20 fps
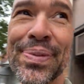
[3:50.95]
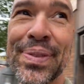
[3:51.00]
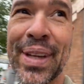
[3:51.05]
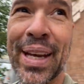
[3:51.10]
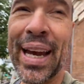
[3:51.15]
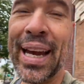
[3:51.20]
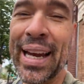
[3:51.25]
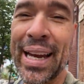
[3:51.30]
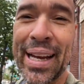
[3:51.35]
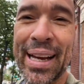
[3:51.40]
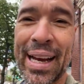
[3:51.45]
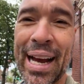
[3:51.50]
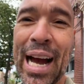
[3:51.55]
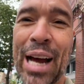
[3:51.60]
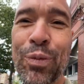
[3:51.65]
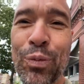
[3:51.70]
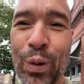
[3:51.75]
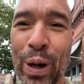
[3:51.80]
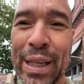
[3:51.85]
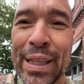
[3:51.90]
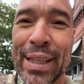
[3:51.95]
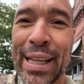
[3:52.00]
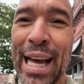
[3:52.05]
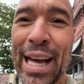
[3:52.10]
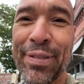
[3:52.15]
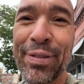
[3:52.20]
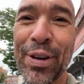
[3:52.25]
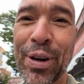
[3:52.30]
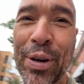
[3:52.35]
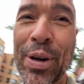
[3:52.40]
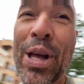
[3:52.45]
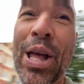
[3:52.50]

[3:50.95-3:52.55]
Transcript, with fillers: Okay, on one level.